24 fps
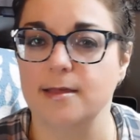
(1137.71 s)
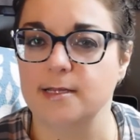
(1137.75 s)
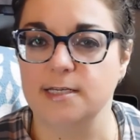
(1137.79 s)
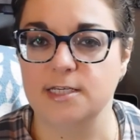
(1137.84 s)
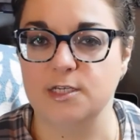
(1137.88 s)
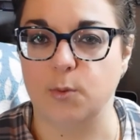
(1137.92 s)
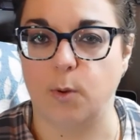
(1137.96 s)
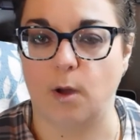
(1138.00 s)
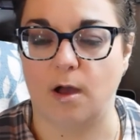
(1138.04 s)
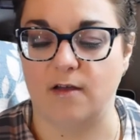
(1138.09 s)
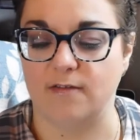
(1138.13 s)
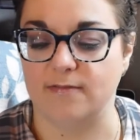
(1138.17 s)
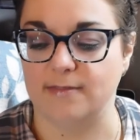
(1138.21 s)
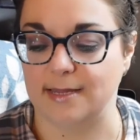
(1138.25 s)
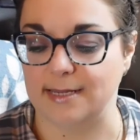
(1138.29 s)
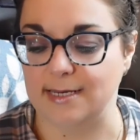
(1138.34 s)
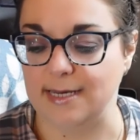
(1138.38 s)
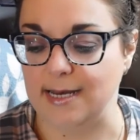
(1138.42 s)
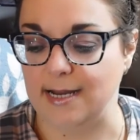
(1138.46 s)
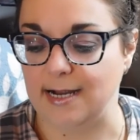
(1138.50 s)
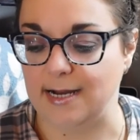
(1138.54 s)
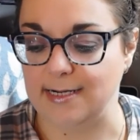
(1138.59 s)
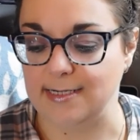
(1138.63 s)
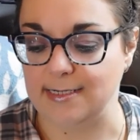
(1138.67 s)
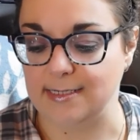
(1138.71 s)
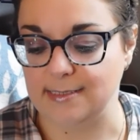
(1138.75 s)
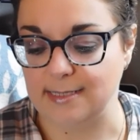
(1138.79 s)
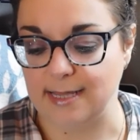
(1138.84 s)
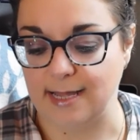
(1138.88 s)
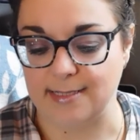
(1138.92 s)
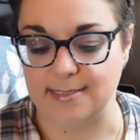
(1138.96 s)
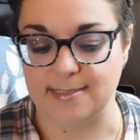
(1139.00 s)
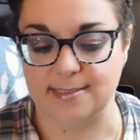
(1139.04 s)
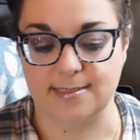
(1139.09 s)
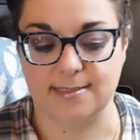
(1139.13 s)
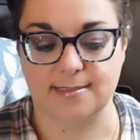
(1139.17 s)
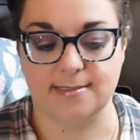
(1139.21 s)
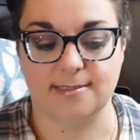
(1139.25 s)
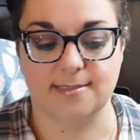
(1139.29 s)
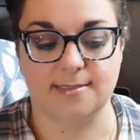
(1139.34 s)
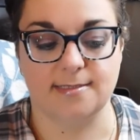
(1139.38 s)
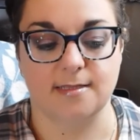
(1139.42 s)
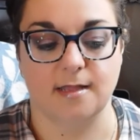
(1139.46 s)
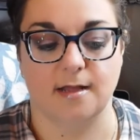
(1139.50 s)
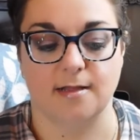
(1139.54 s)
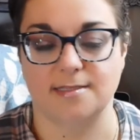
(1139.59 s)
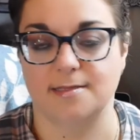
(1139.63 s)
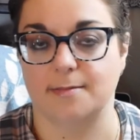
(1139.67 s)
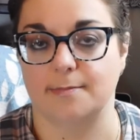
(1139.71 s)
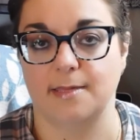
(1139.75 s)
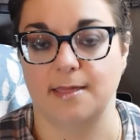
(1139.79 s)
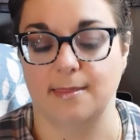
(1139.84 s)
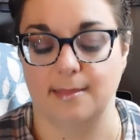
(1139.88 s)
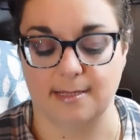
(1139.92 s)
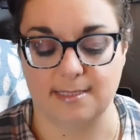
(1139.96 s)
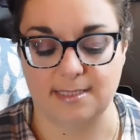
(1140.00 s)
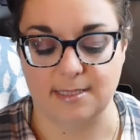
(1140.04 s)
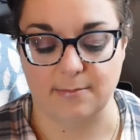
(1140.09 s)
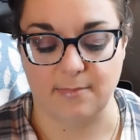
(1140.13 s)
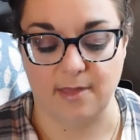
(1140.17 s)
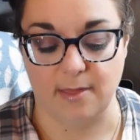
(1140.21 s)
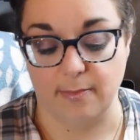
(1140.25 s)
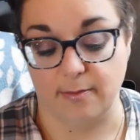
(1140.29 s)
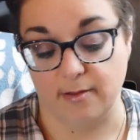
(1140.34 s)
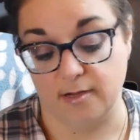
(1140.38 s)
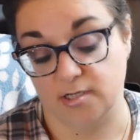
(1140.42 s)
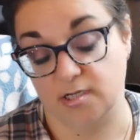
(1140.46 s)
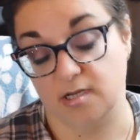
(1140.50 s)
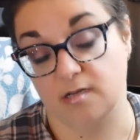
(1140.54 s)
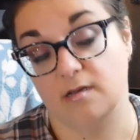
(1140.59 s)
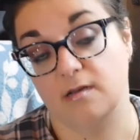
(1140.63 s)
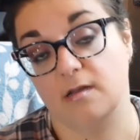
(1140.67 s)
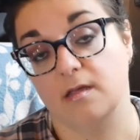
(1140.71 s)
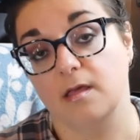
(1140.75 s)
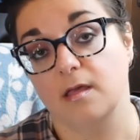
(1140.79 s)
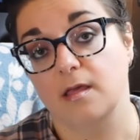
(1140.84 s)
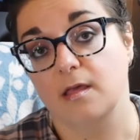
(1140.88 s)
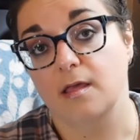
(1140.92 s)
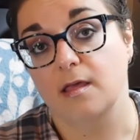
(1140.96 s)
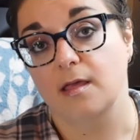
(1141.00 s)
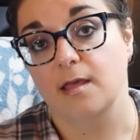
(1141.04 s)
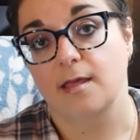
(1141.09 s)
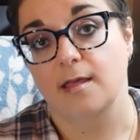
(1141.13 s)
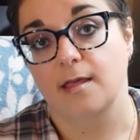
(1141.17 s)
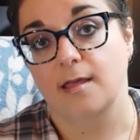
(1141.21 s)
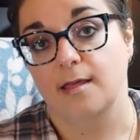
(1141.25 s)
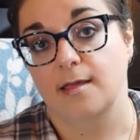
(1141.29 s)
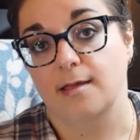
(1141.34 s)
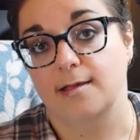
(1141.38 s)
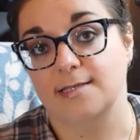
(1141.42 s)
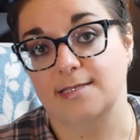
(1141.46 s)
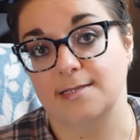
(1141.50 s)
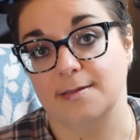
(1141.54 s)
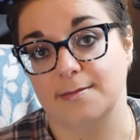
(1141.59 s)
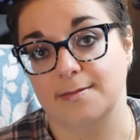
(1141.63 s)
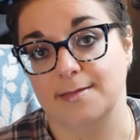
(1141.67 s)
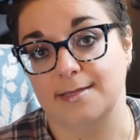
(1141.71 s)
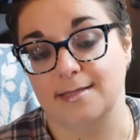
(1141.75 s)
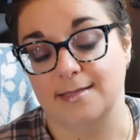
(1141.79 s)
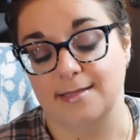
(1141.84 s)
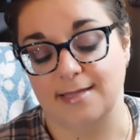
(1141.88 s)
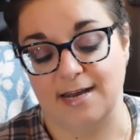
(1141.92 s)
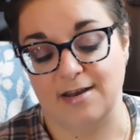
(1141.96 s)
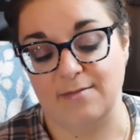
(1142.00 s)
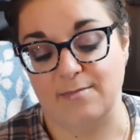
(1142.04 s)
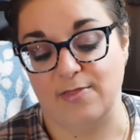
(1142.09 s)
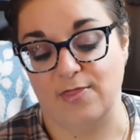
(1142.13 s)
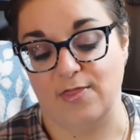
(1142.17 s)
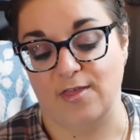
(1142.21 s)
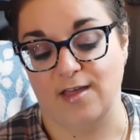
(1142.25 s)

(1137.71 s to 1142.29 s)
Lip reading: $12.99, and that's not something that's in my budget. Something that I've been